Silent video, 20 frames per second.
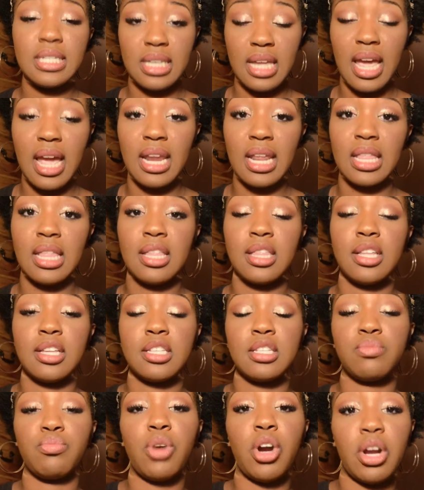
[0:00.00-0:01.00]
side than the
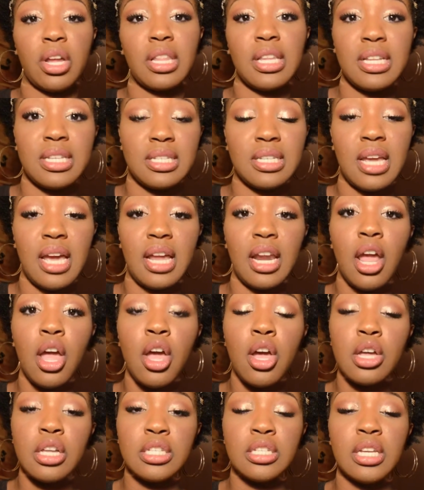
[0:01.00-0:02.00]
sparkly side.
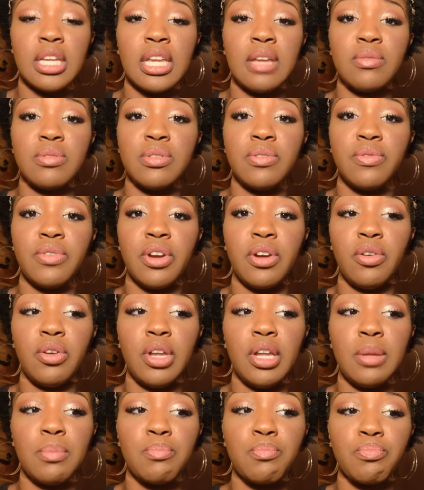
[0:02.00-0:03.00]
So it gives a
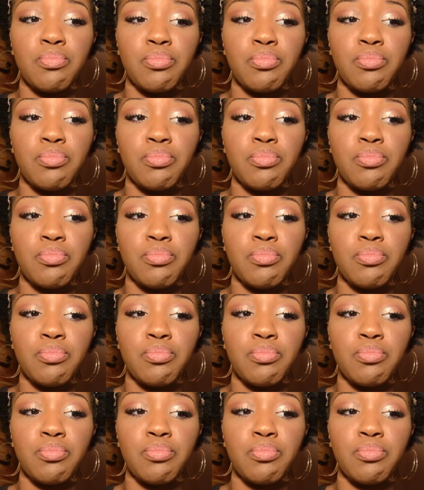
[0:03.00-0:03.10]
very